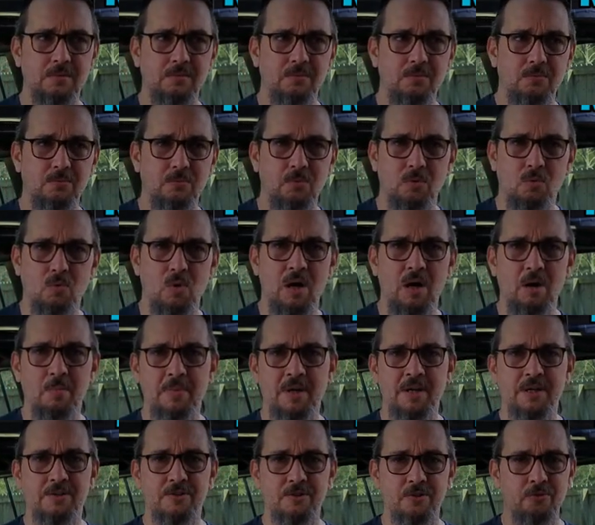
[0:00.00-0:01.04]
require me
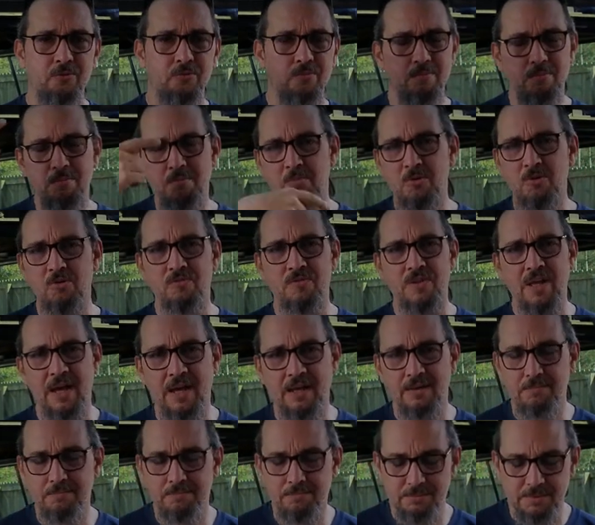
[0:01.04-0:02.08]
to move that.
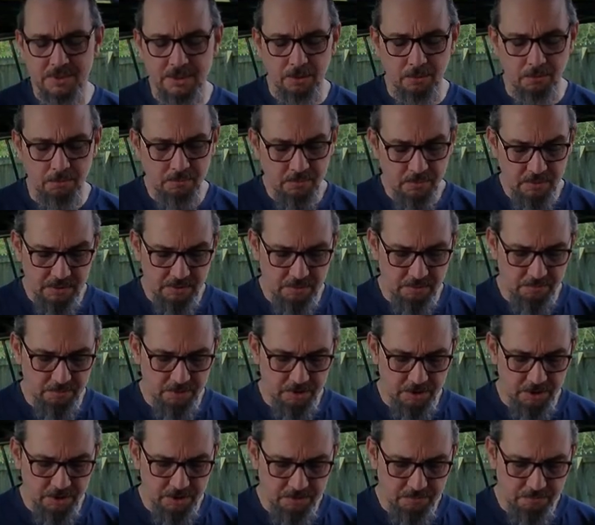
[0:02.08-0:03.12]
So
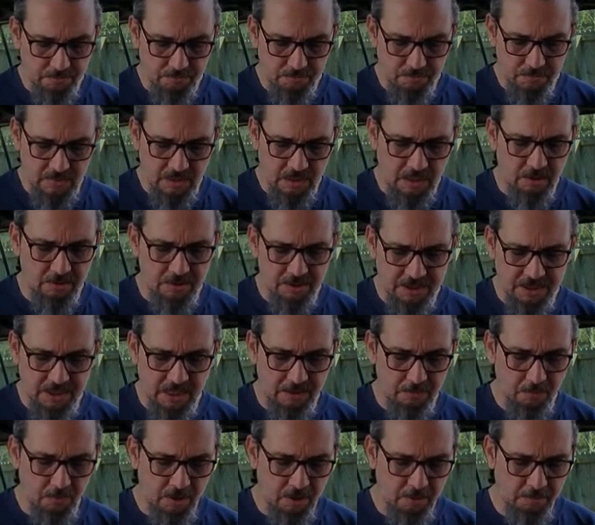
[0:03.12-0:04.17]
I'll decide
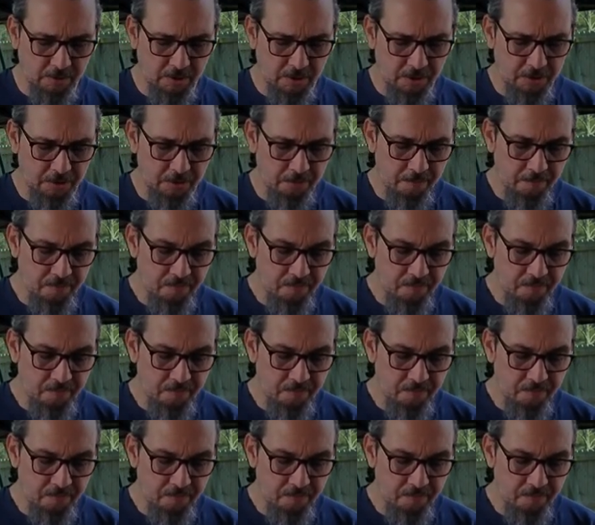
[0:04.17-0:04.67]
what I'm going to do.